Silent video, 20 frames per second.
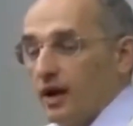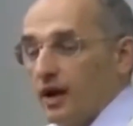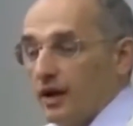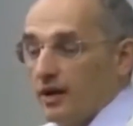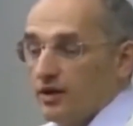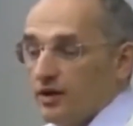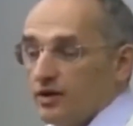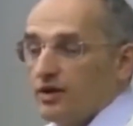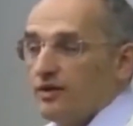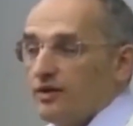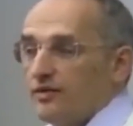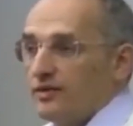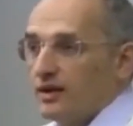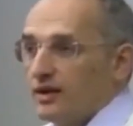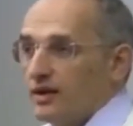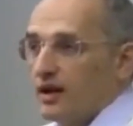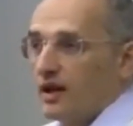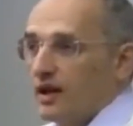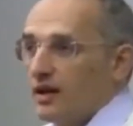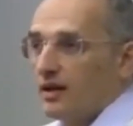Yes, of
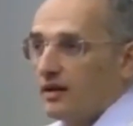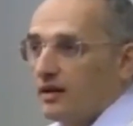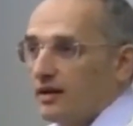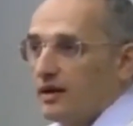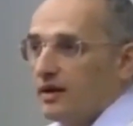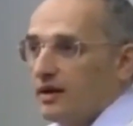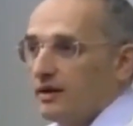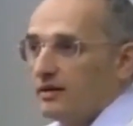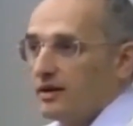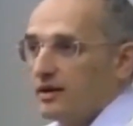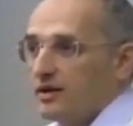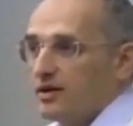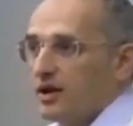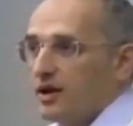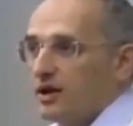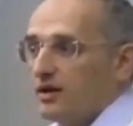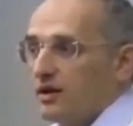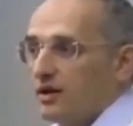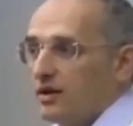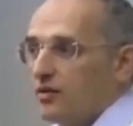course, allergies are
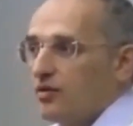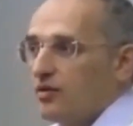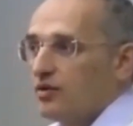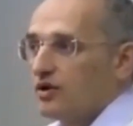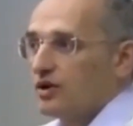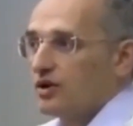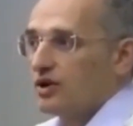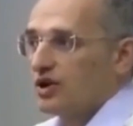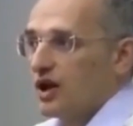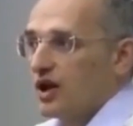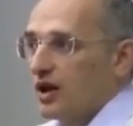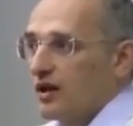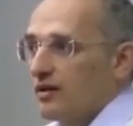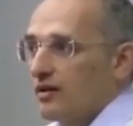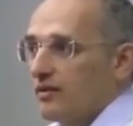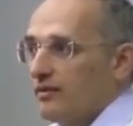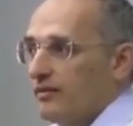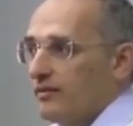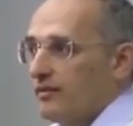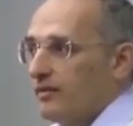always a sign of heat on the
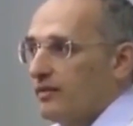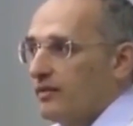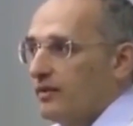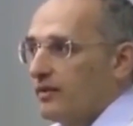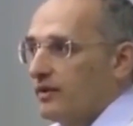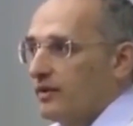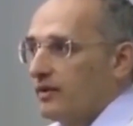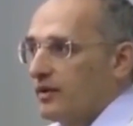skin,